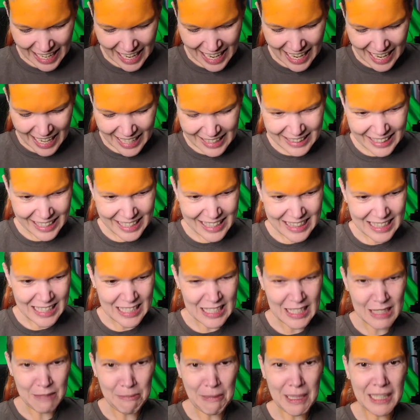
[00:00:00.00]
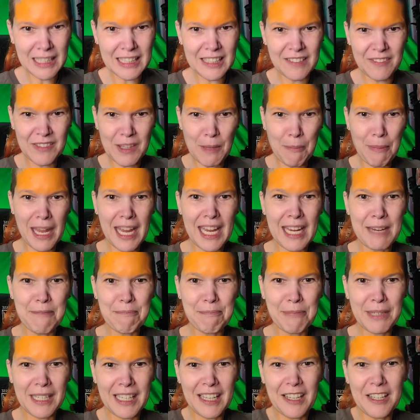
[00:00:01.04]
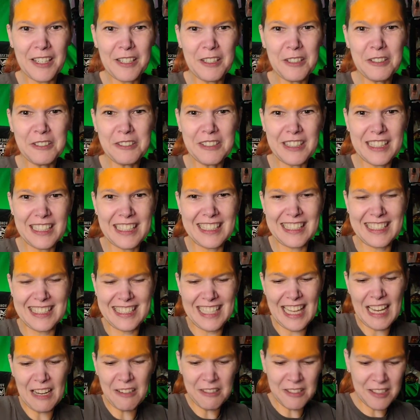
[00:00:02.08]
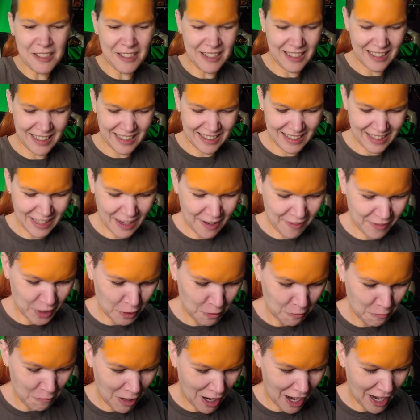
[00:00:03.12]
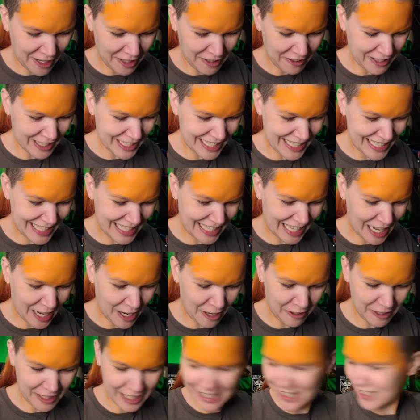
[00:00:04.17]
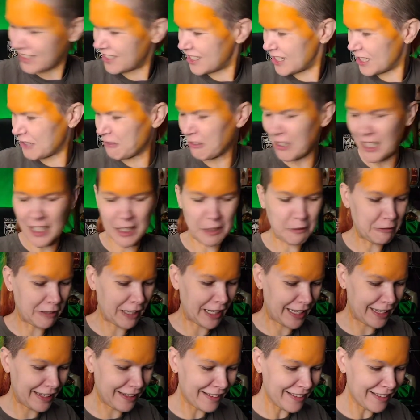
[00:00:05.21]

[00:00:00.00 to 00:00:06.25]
I like the smell of the paint, but oh, the sound of the water is scary. She ran away.